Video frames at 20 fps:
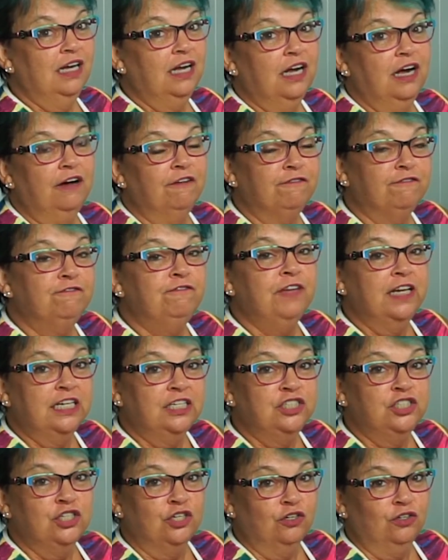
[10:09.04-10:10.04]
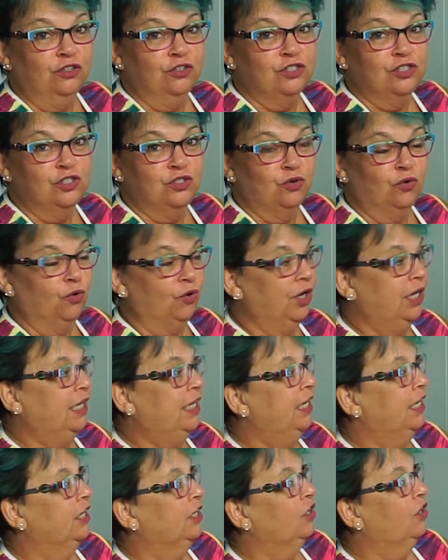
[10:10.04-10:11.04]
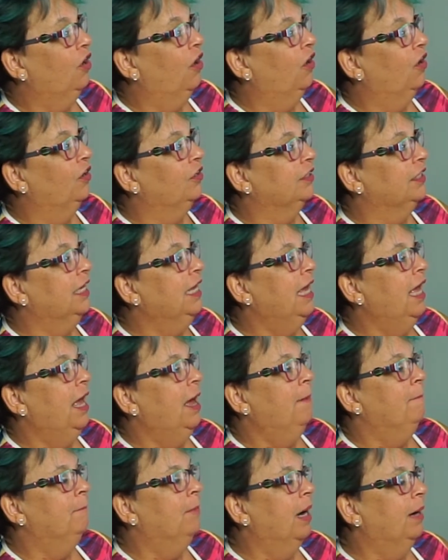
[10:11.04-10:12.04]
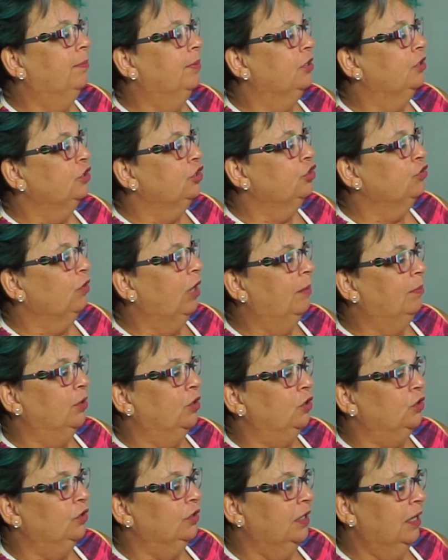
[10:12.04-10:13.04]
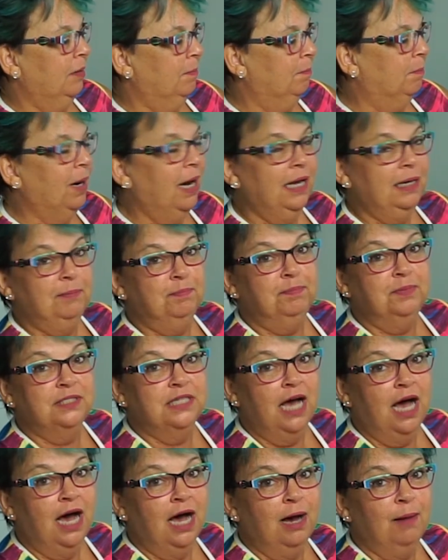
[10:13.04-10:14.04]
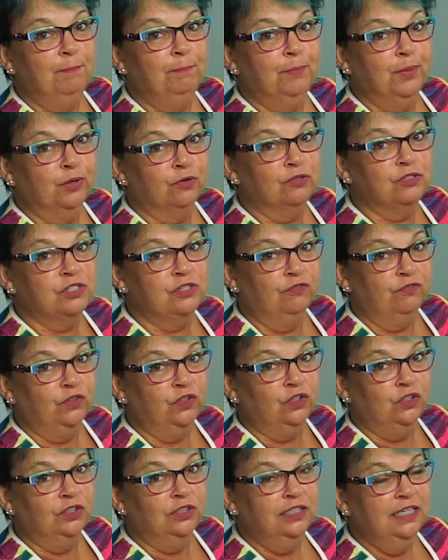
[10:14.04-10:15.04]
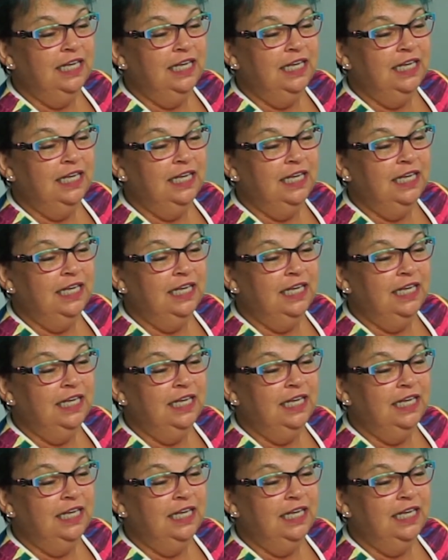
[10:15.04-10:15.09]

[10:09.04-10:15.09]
a fictional story called Bubble Trouble by Tom Percival.